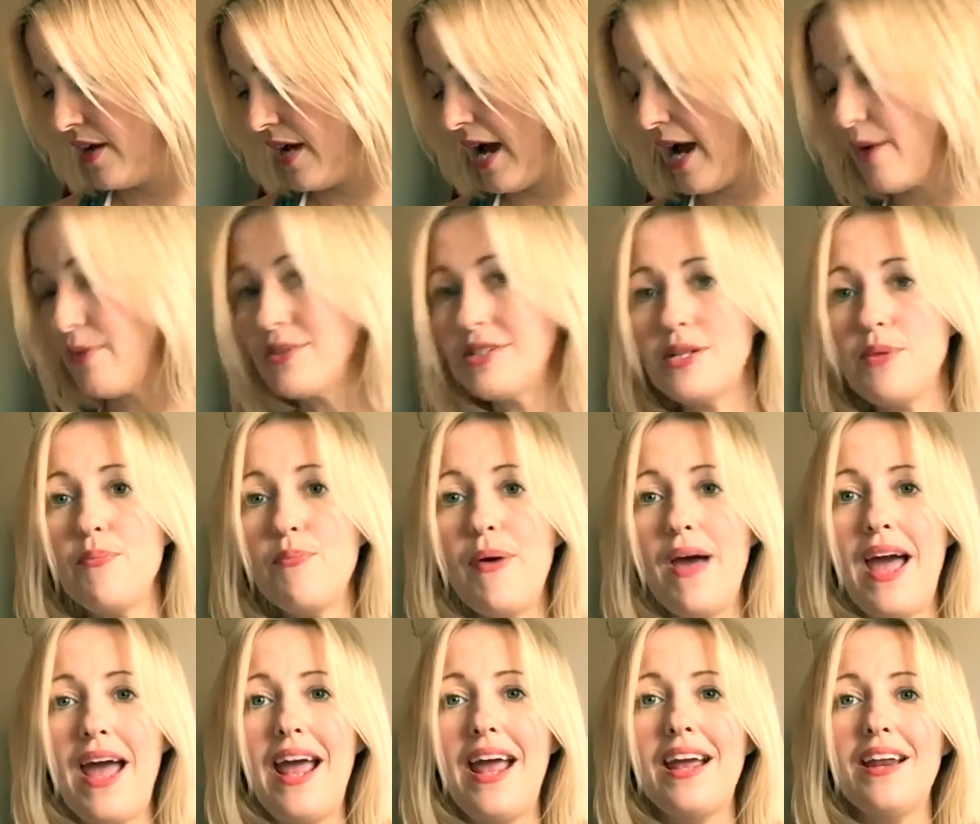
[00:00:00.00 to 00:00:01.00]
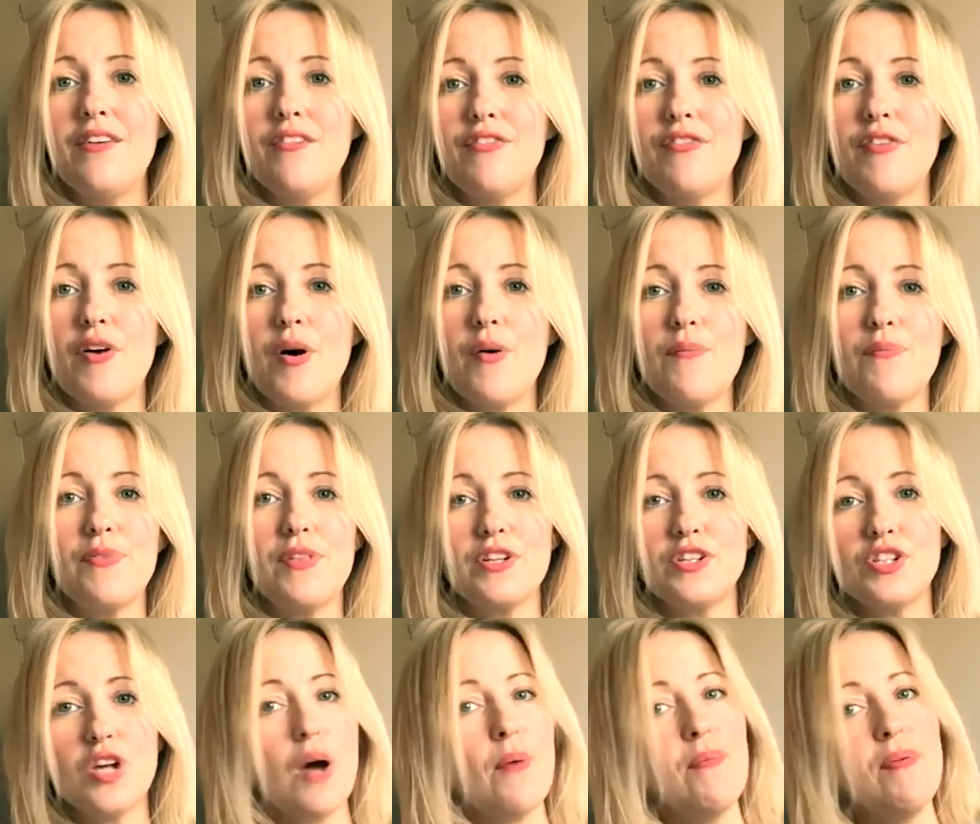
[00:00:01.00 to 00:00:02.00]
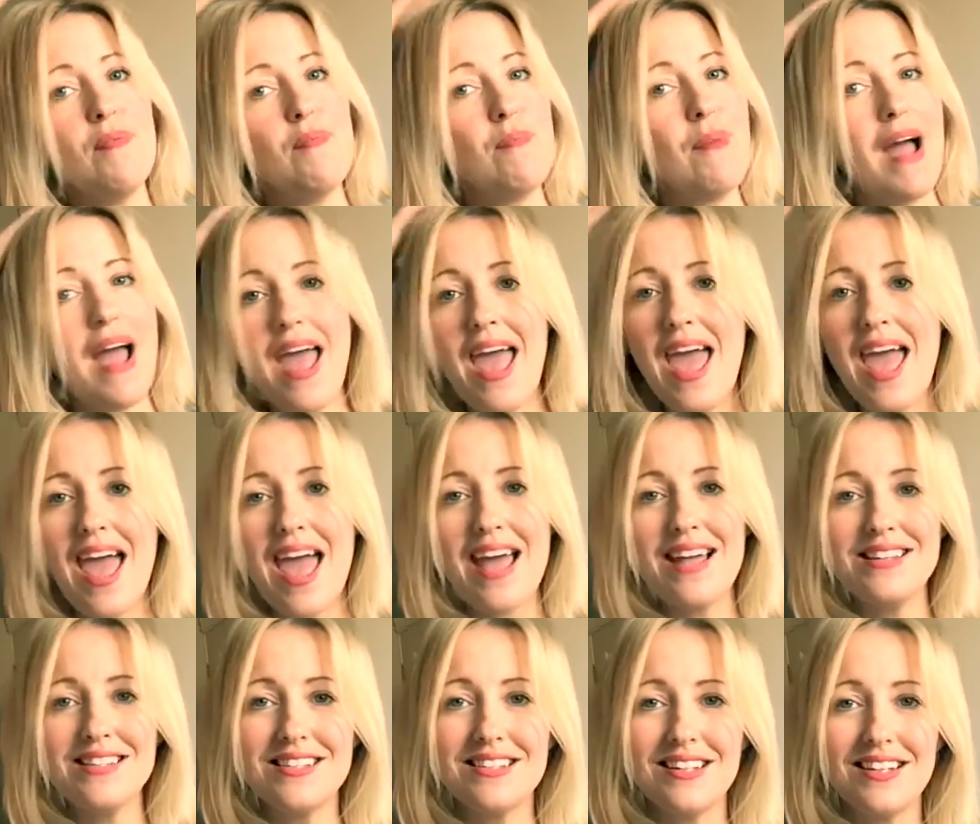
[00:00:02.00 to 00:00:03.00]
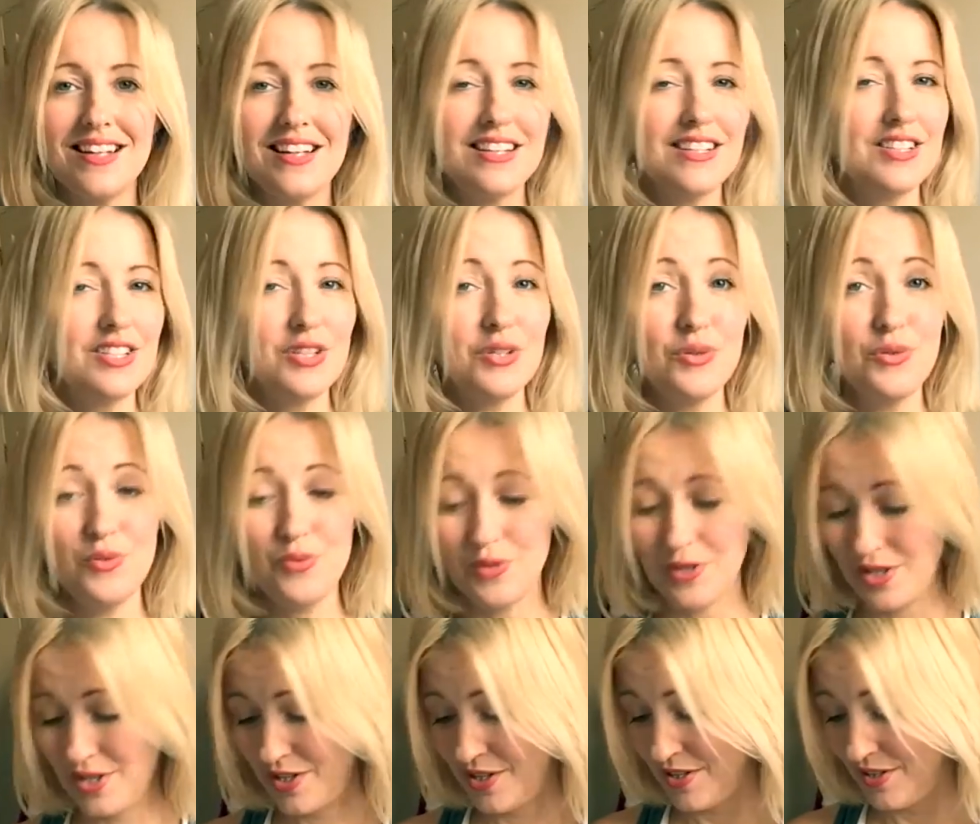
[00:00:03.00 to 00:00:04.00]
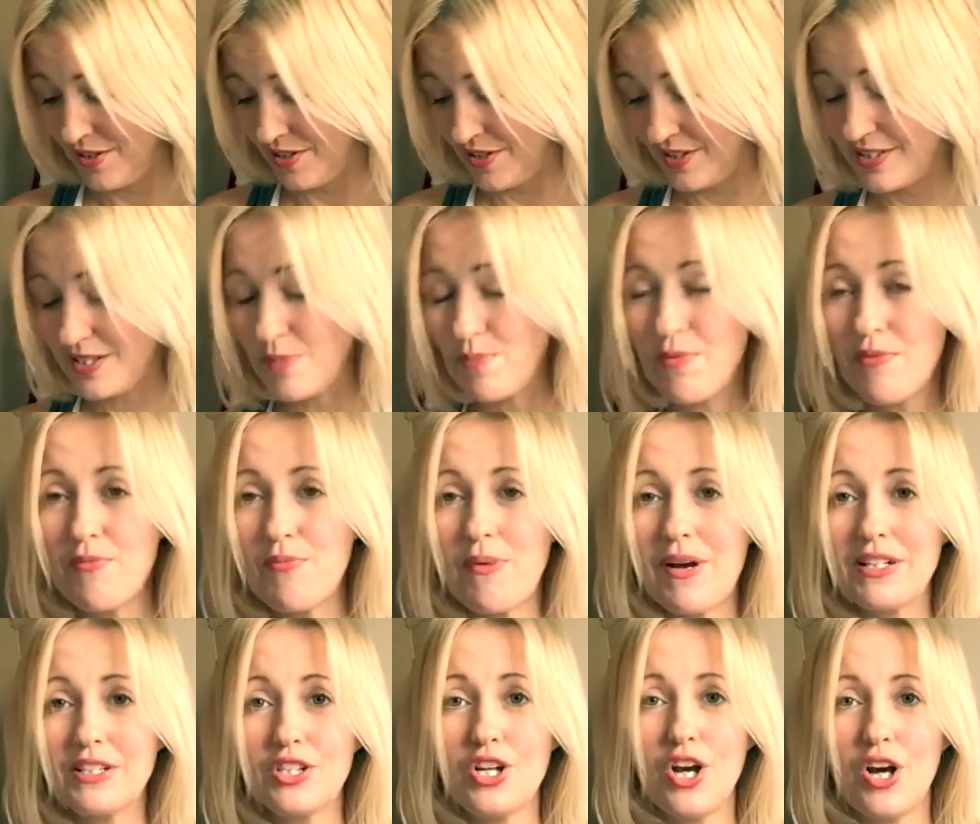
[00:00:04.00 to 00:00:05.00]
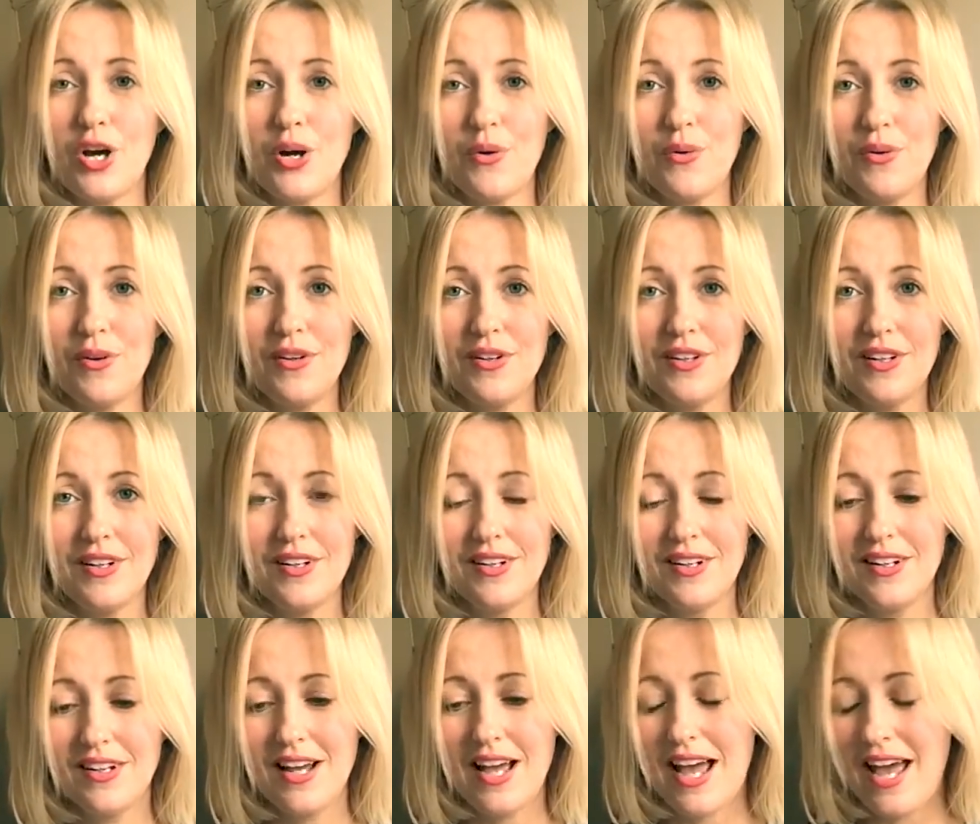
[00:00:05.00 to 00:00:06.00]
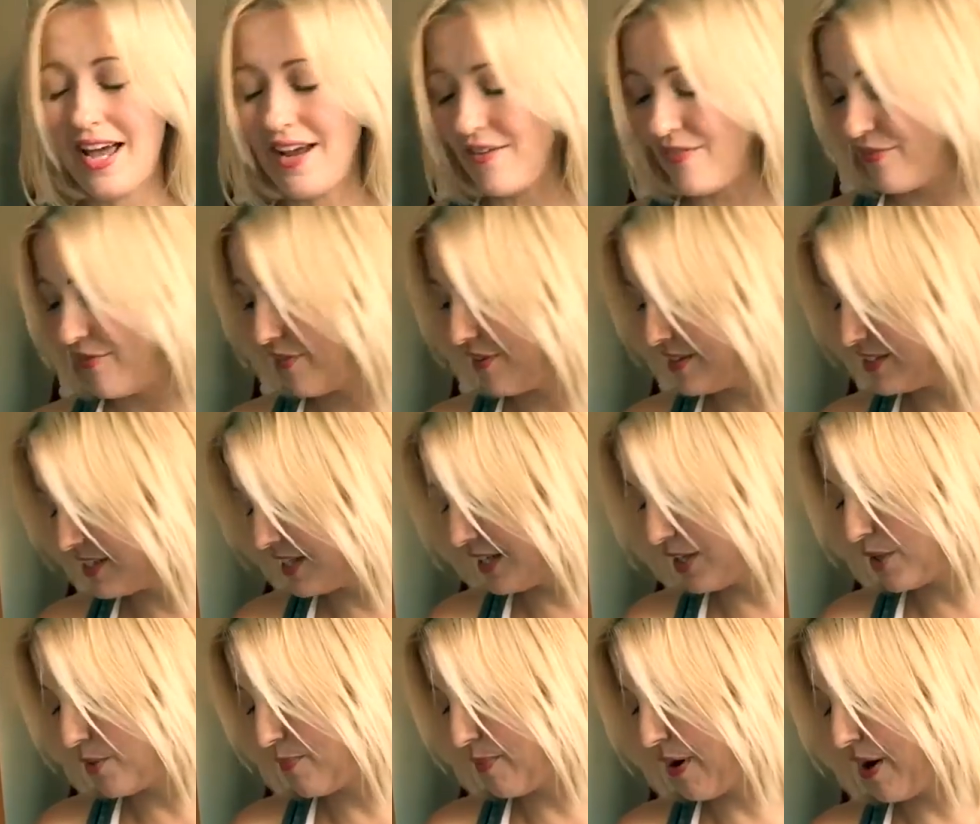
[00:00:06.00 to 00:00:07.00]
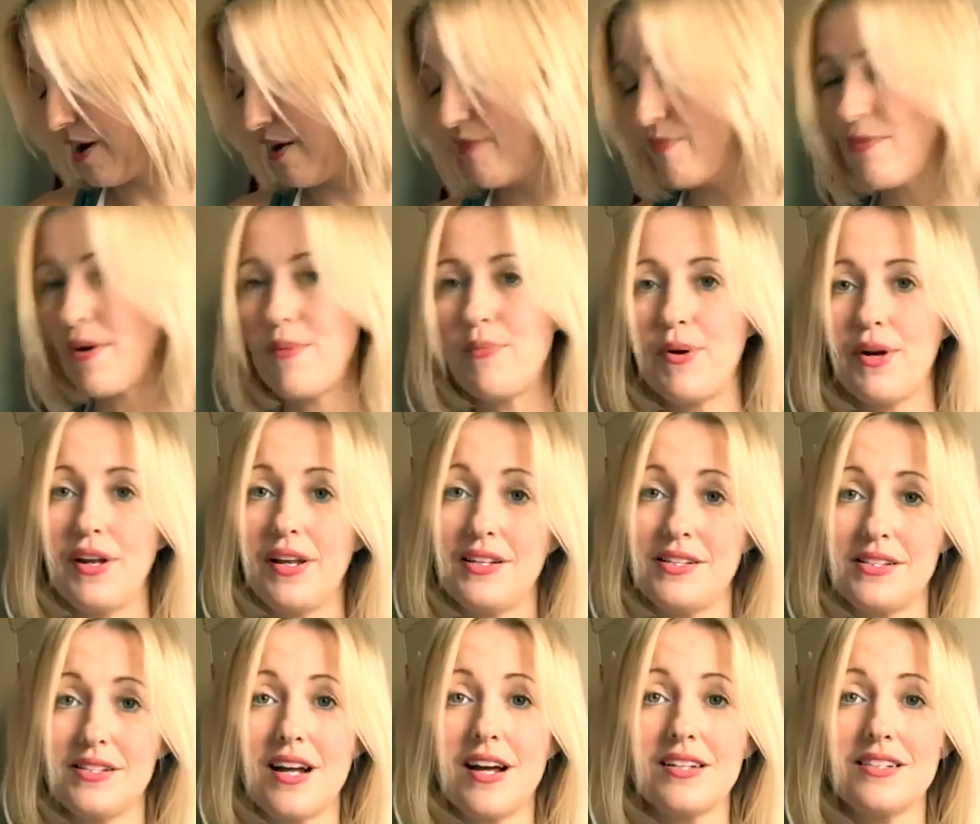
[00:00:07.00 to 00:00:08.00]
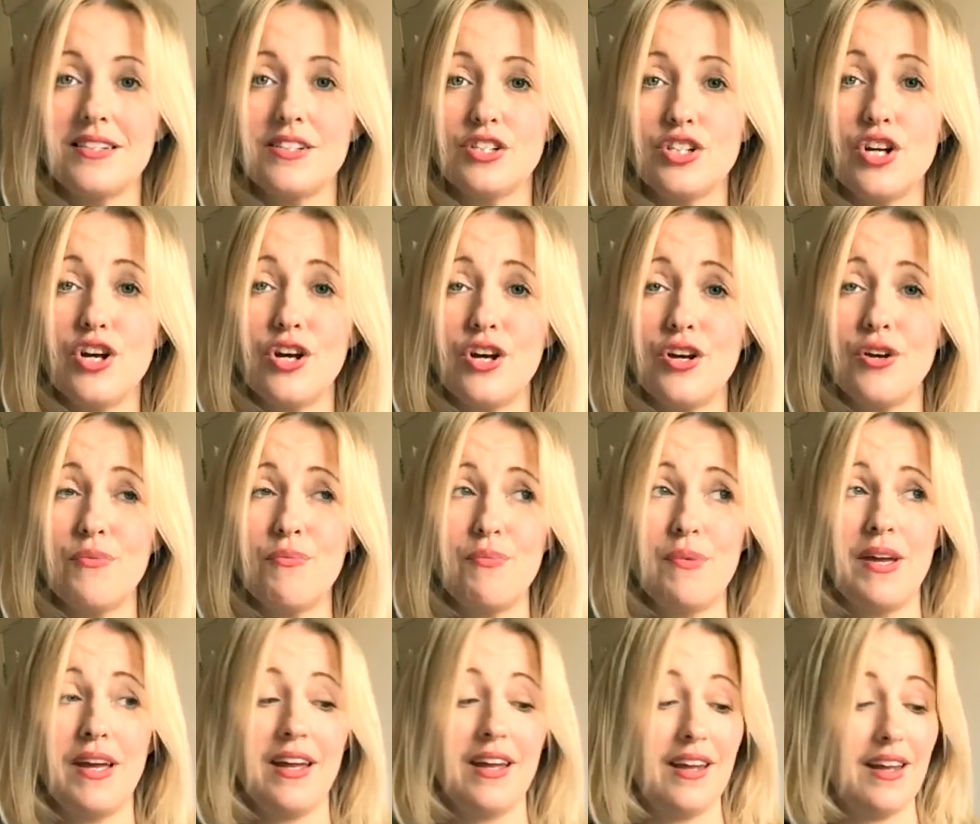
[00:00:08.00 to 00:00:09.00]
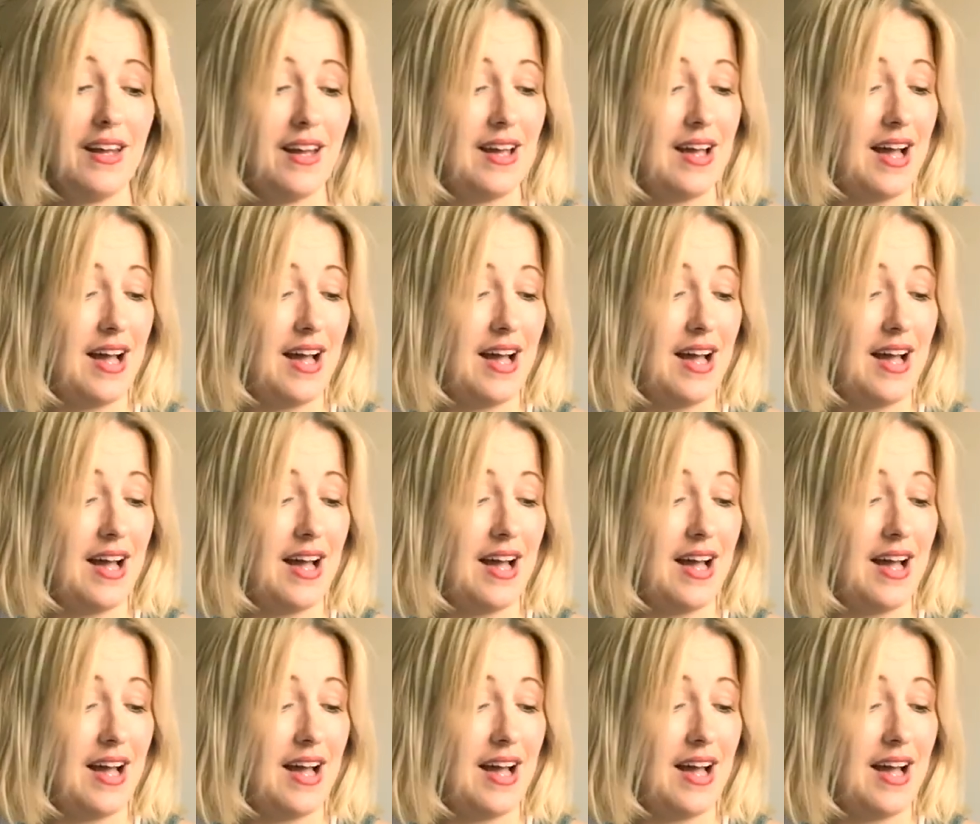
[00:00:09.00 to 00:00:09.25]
I was in pain from the top of my head to the tip of my toe. Every single part of my body started to hurt me.